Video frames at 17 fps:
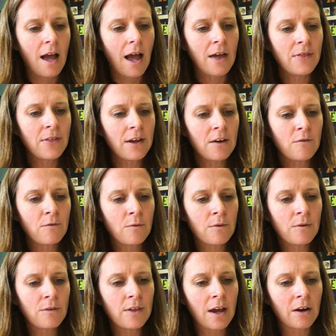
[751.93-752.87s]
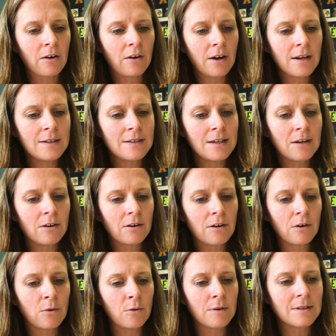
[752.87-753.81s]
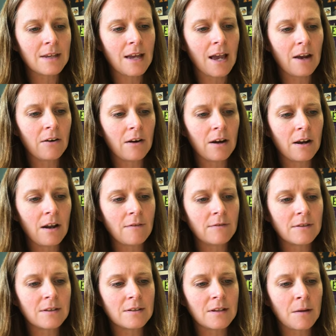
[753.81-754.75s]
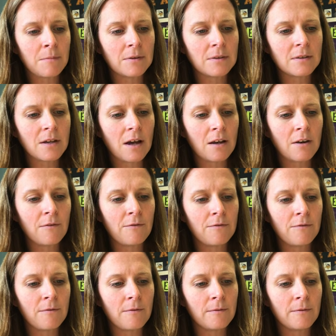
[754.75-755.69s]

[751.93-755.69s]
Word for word: I think of that crazy girl who is angry enough to dump a ton of